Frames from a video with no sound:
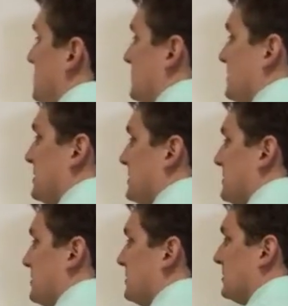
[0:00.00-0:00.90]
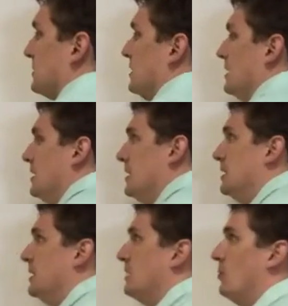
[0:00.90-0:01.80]
surface.
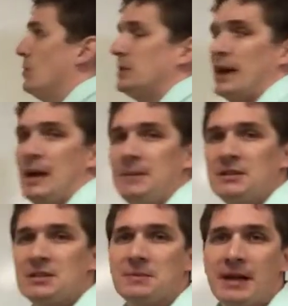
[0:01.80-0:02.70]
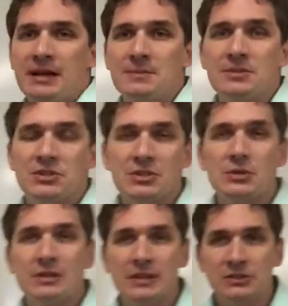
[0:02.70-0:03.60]
What will happen is the platinum is
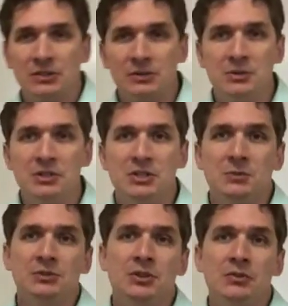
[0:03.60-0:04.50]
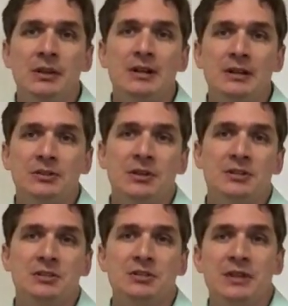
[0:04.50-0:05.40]
so electron rich, it will donate
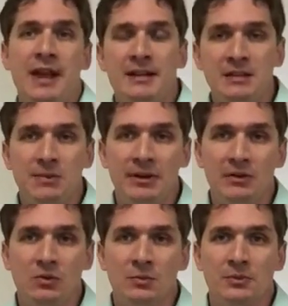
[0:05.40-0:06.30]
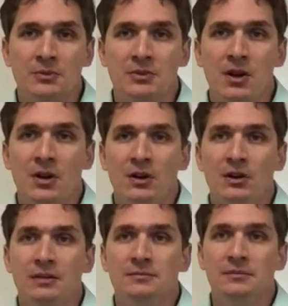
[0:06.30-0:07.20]
electrons into the anti-bonding orbitals
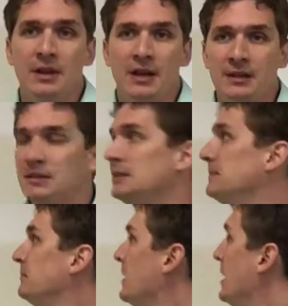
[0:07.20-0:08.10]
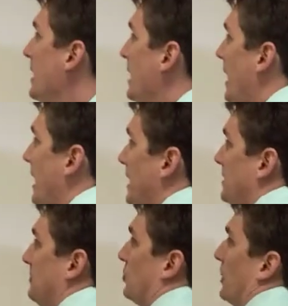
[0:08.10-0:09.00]
on ethylene
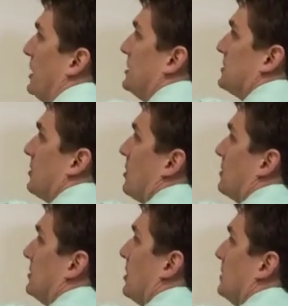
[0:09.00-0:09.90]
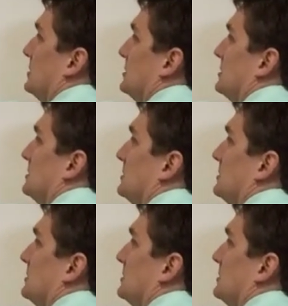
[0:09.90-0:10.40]
and break this carbon-carbon